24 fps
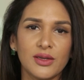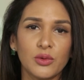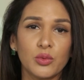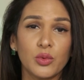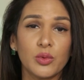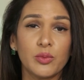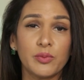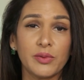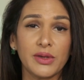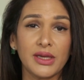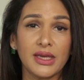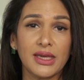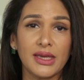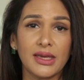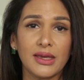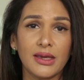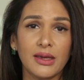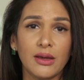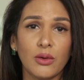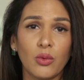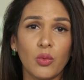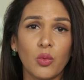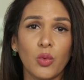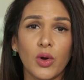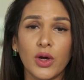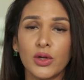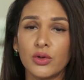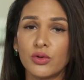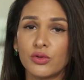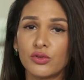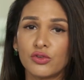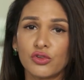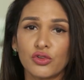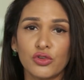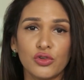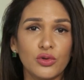will be one
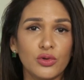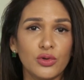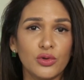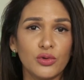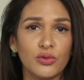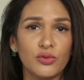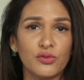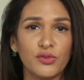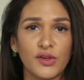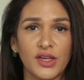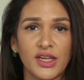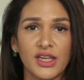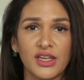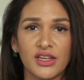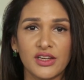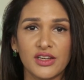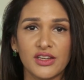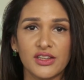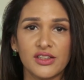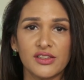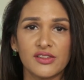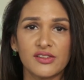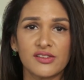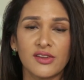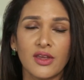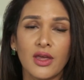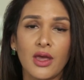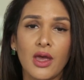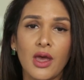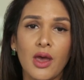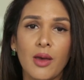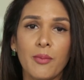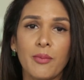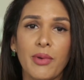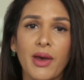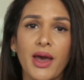or two fingers,
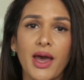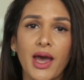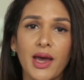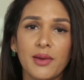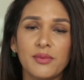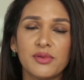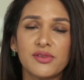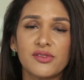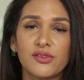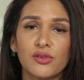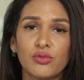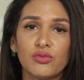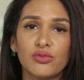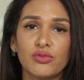perhaps the